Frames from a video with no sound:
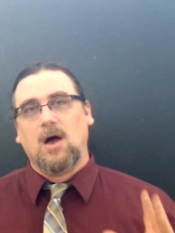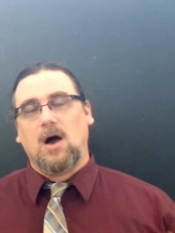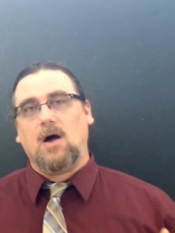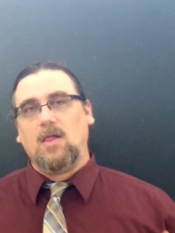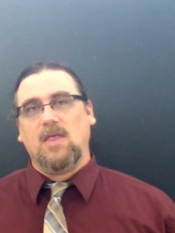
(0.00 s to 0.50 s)

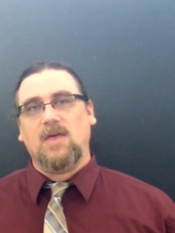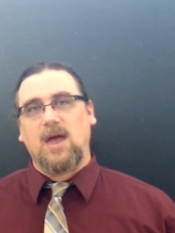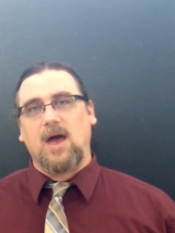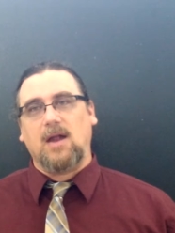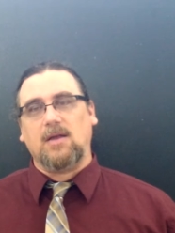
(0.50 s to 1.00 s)
All of
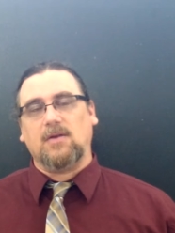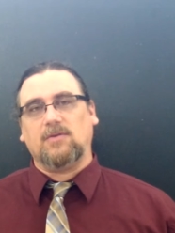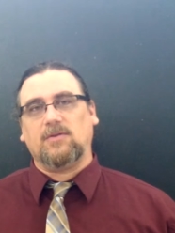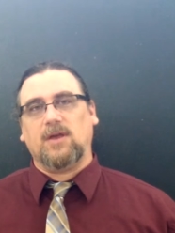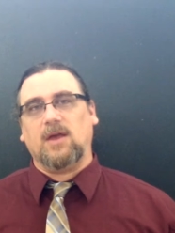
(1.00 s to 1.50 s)
that
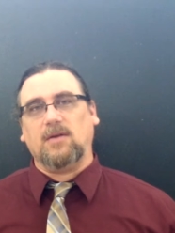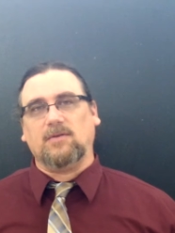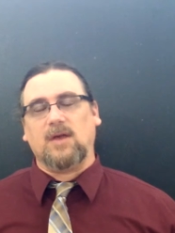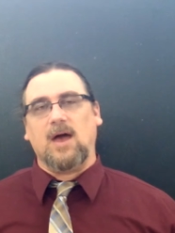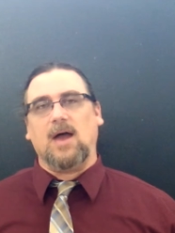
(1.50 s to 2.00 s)
is
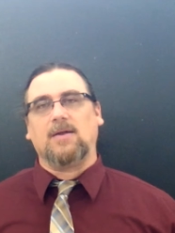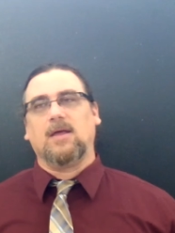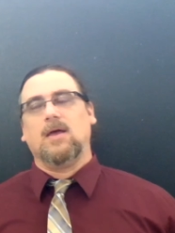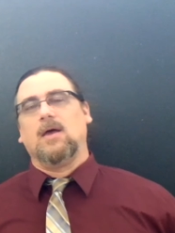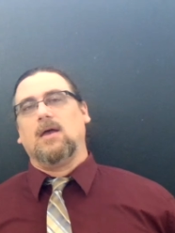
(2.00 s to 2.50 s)
things that,
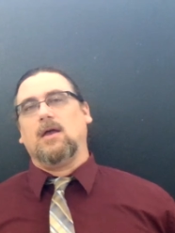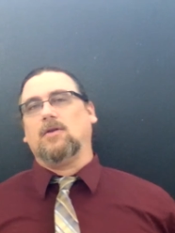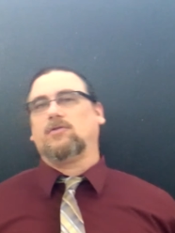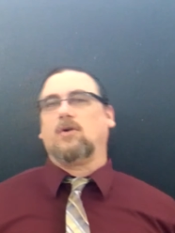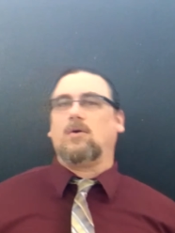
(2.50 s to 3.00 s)
in
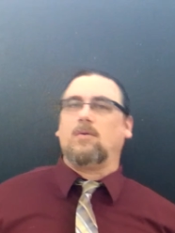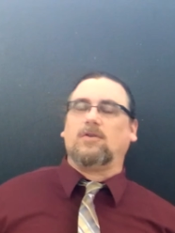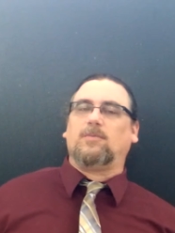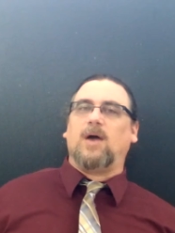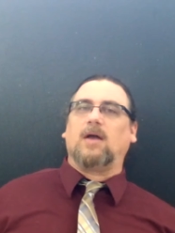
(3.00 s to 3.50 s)
a certain
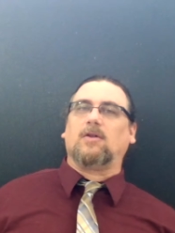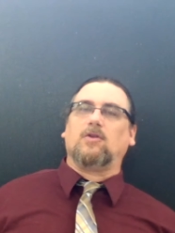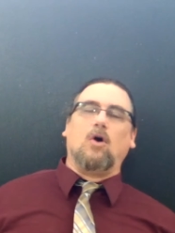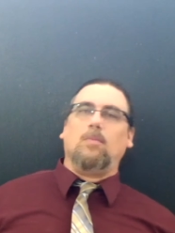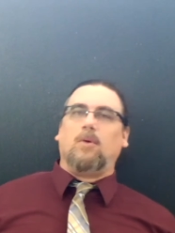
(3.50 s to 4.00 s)
respect,
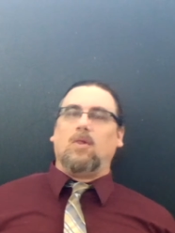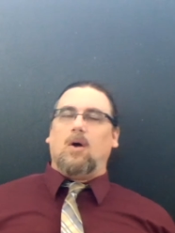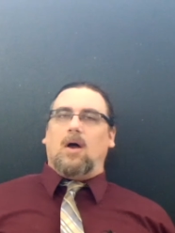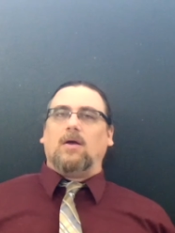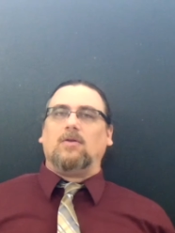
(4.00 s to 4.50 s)
don't
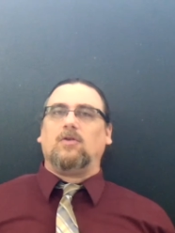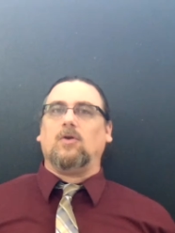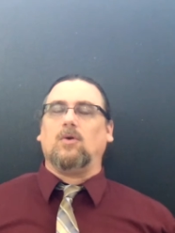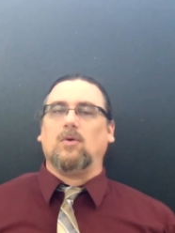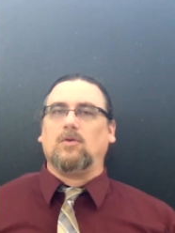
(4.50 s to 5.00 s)
belong
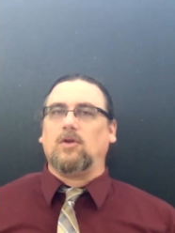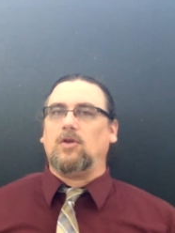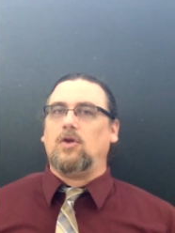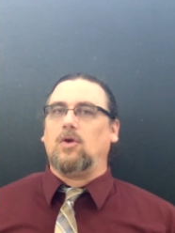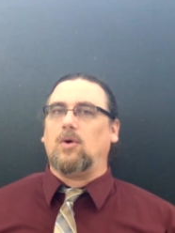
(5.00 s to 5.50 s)
to
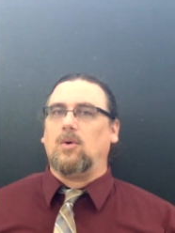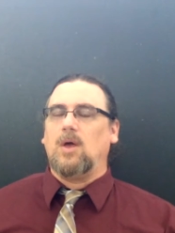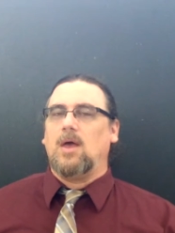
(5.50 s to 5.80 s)
you